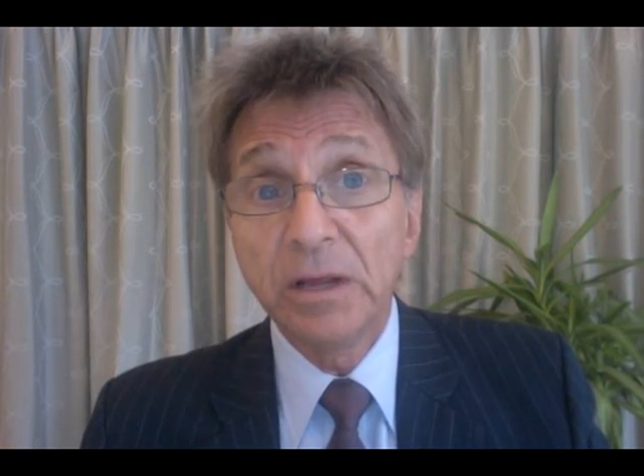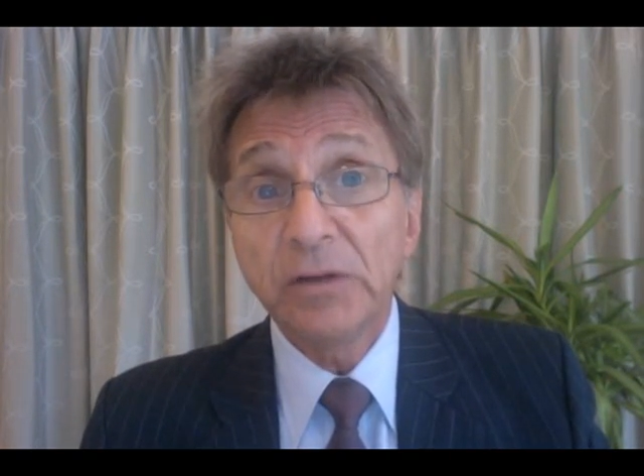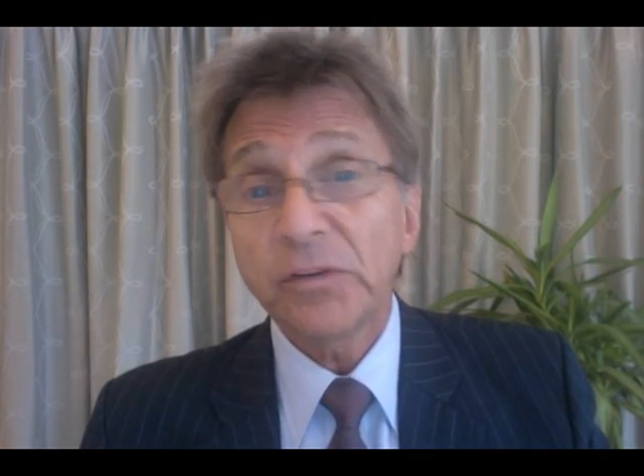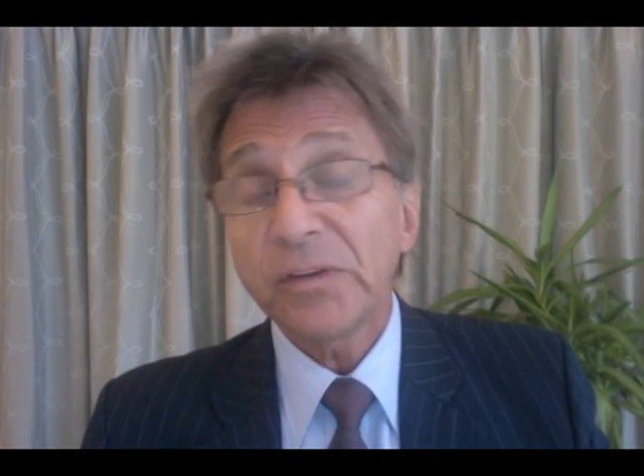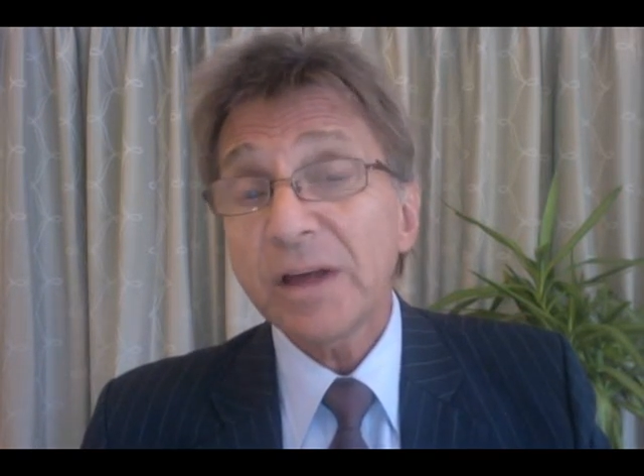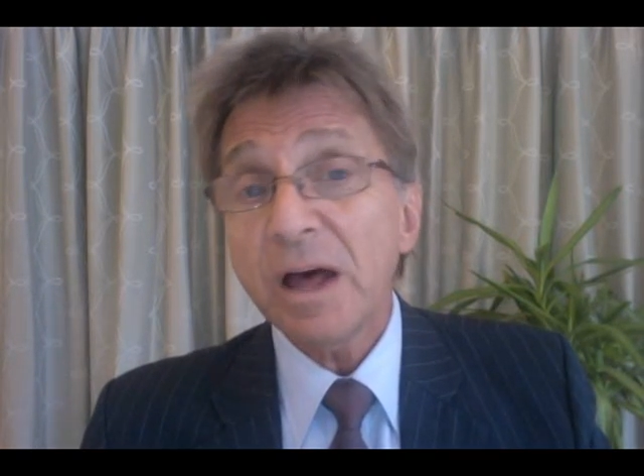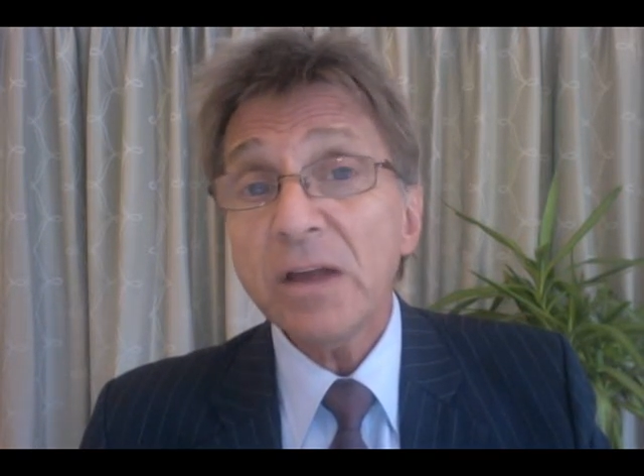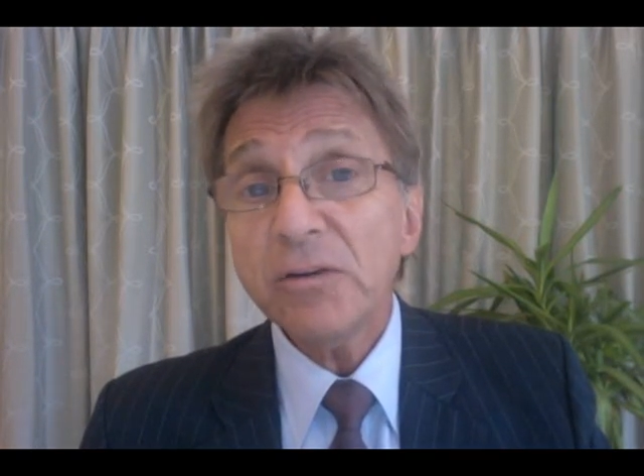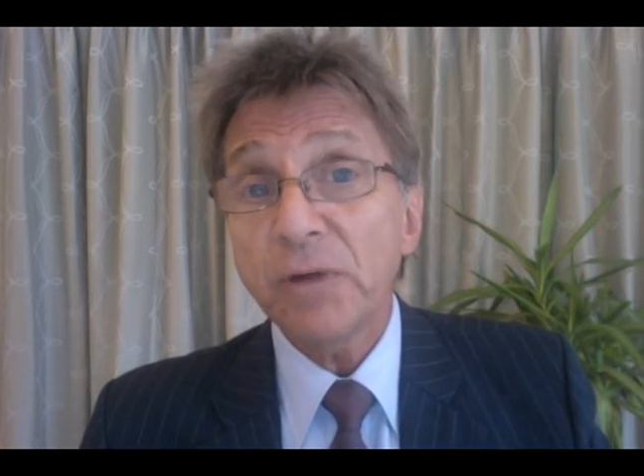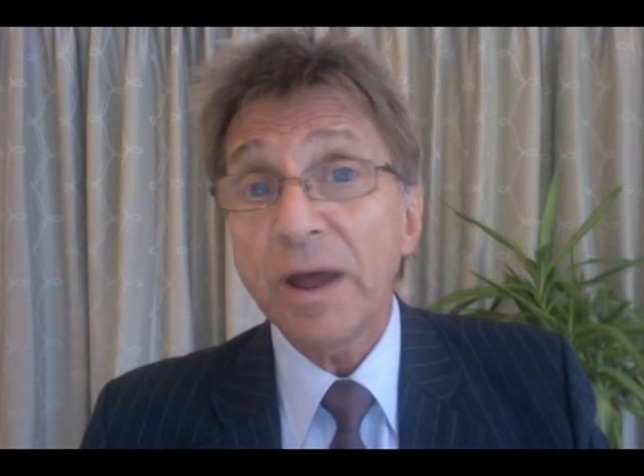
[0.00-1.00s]
so the
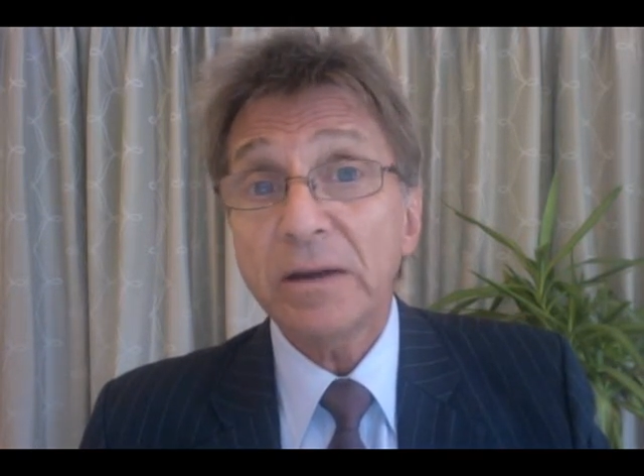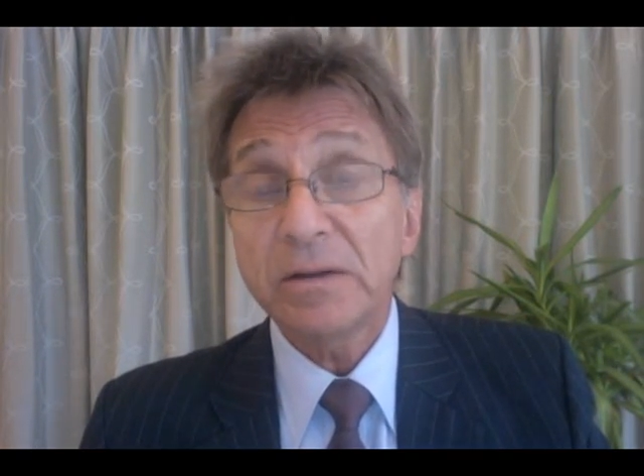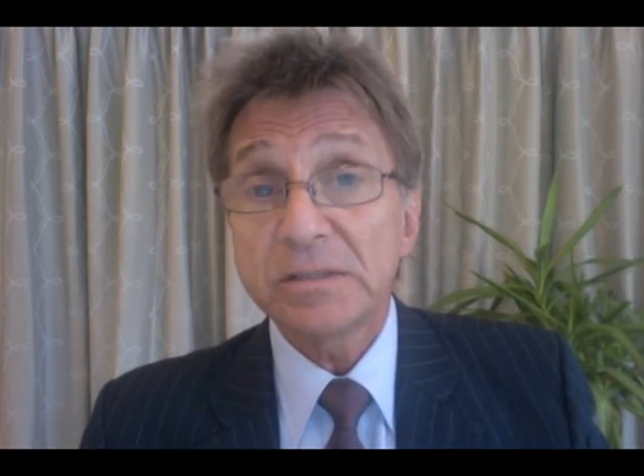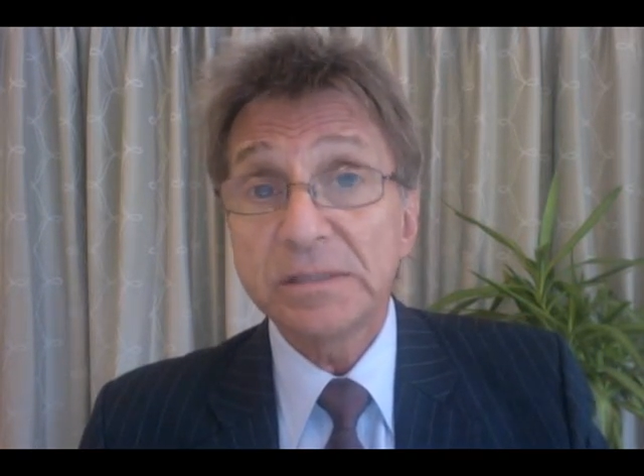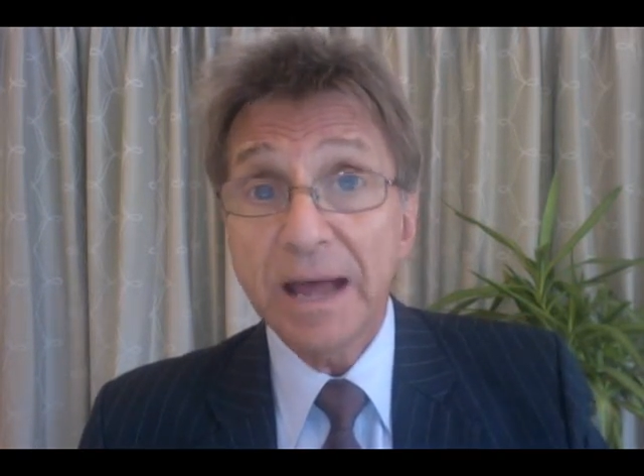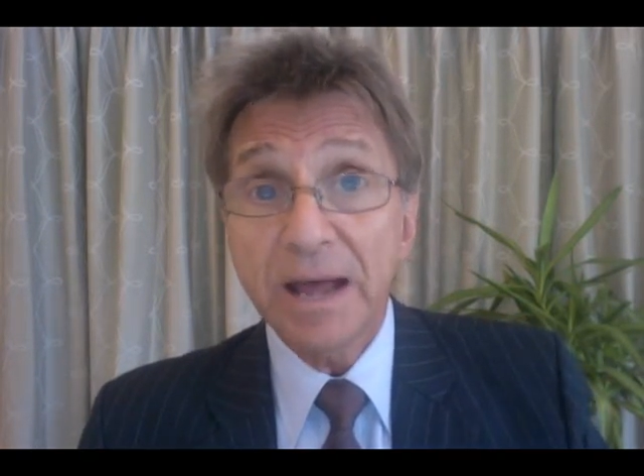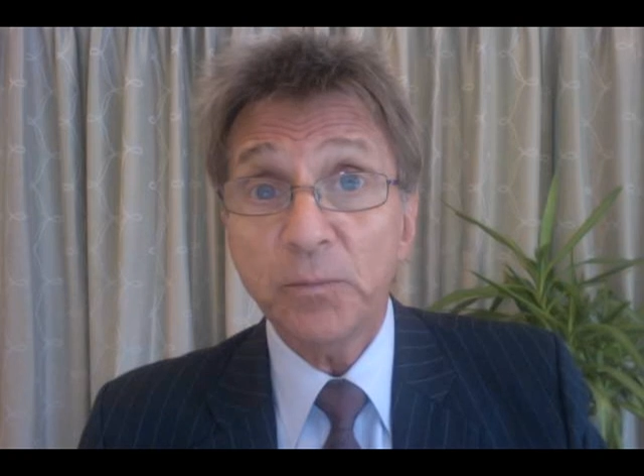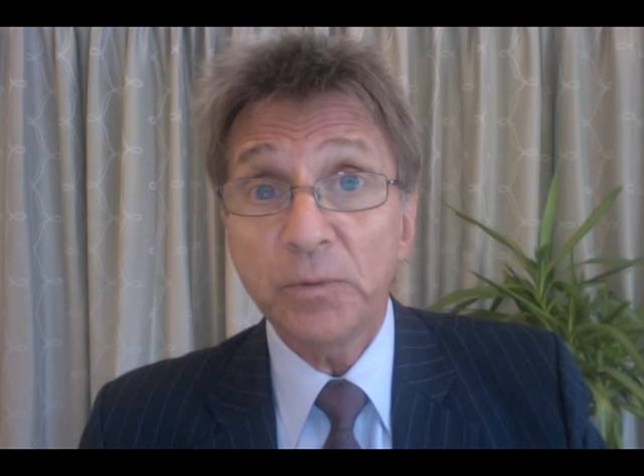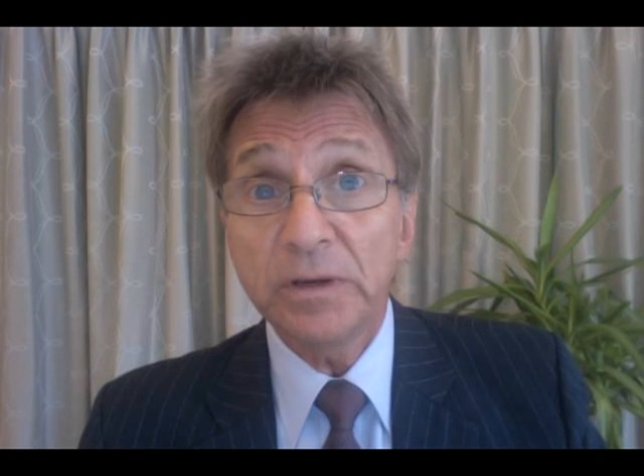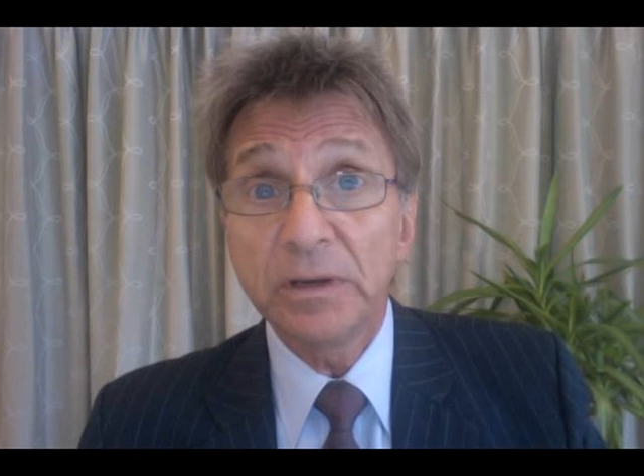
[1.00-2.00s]
contract is
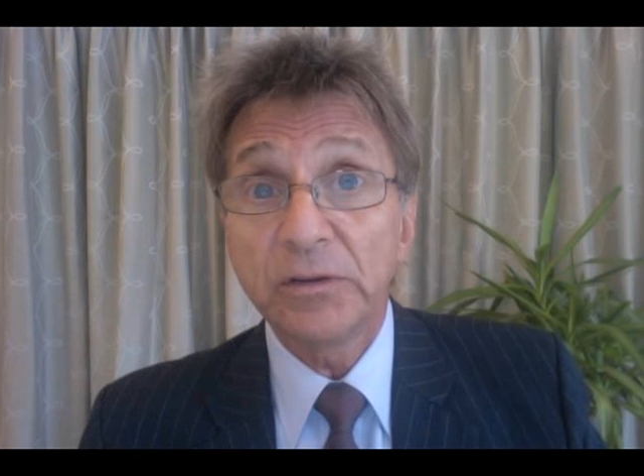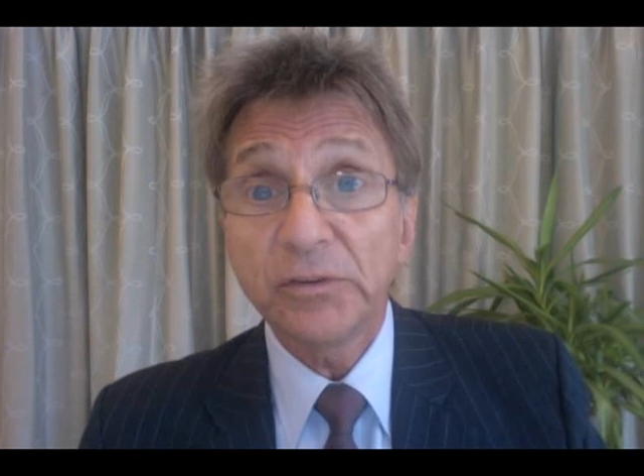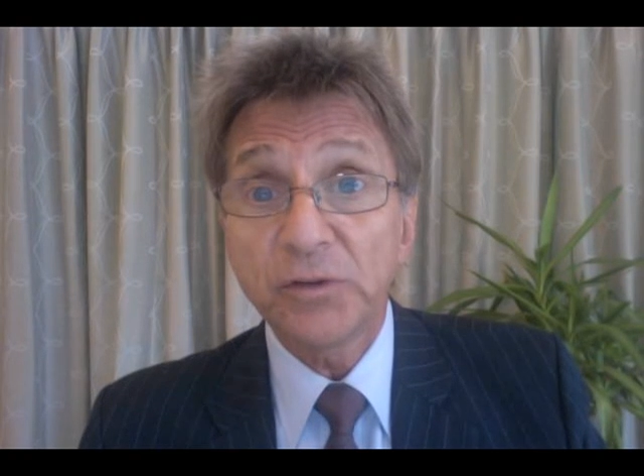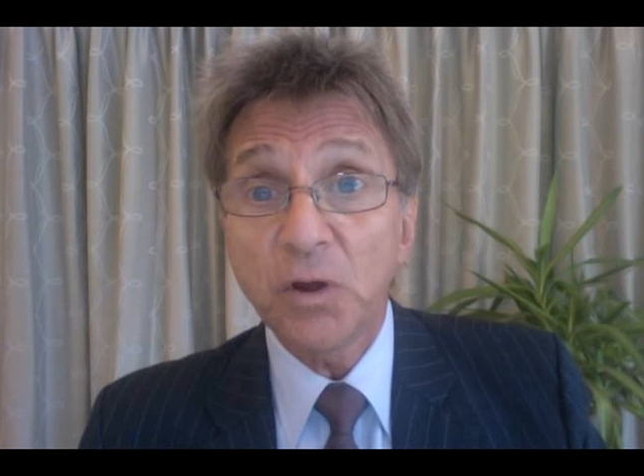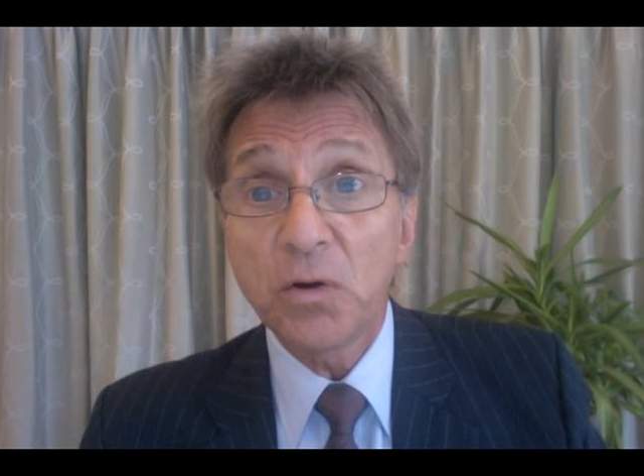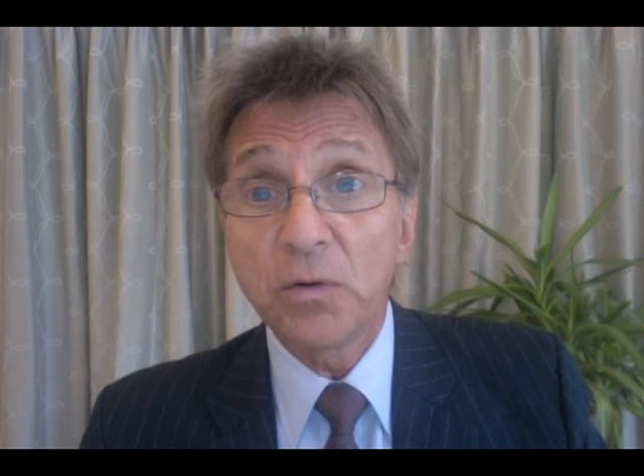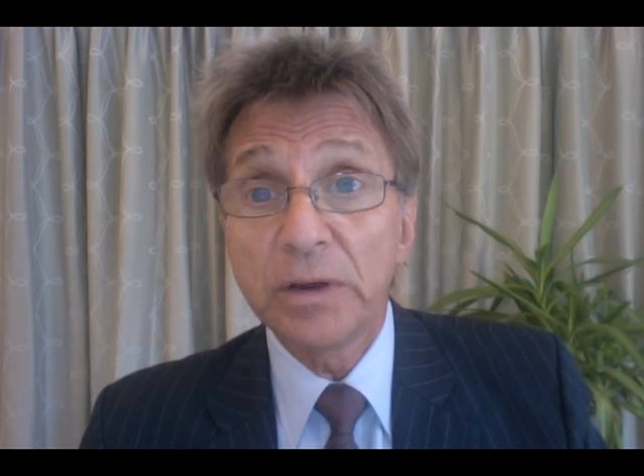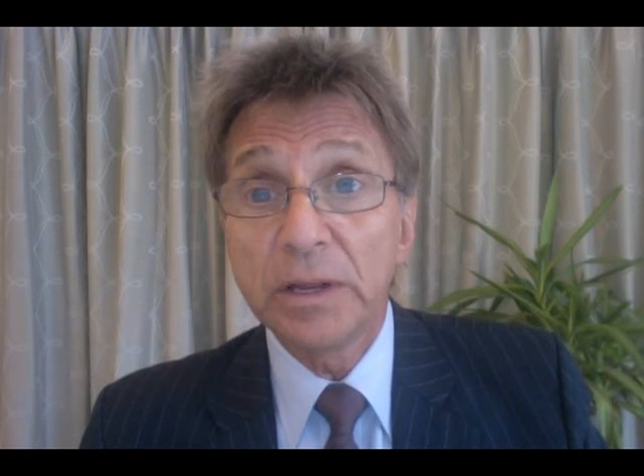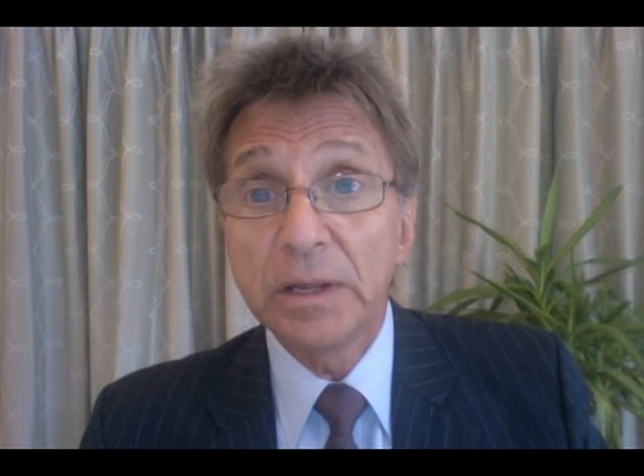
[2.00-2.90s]
not written in stone.